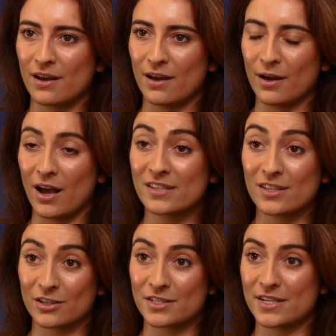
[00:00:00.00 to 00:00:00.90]
us
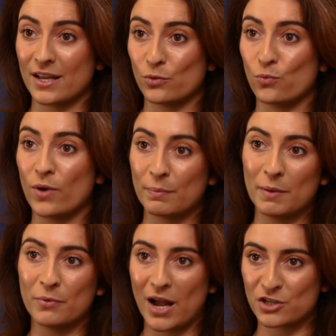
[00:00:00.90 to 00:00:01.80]
understand what
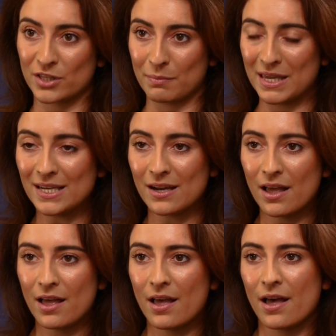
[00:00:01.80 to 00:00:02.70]
people actually mean.
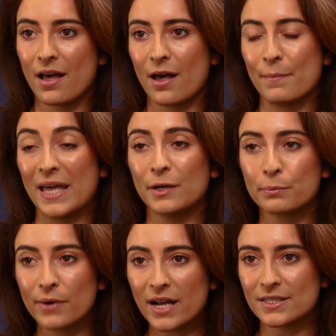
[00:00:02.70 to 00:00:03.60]
And in
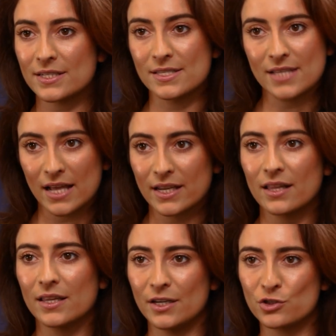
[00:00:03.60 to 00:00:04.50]
practice, that
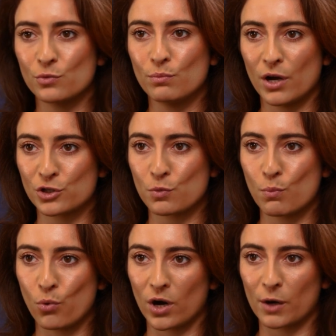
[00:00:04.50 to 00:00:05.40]
can lead to much
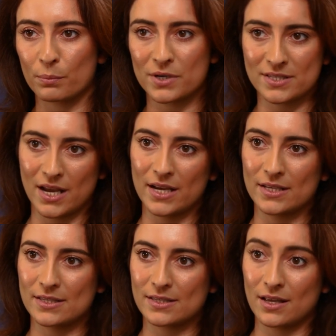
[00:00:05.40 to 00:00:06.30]
more
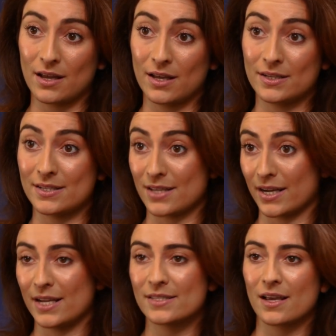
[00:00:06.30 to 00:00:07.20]
precise design
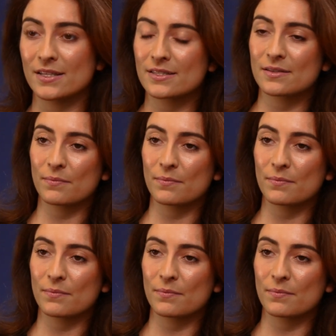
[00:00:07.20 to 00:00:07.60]
insights.